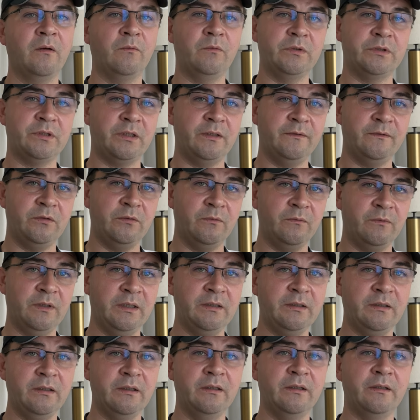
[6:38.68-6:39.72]
which gives you
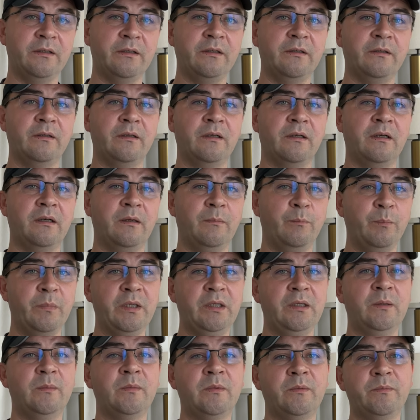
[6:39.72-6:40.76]
1 year
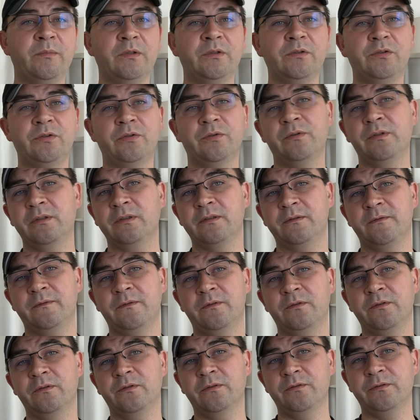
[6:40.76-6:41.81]
minimum insurance
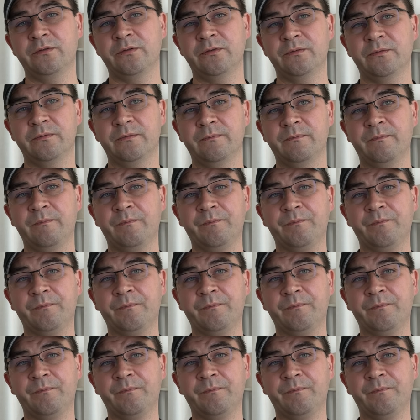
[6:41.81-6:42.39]
for your drone.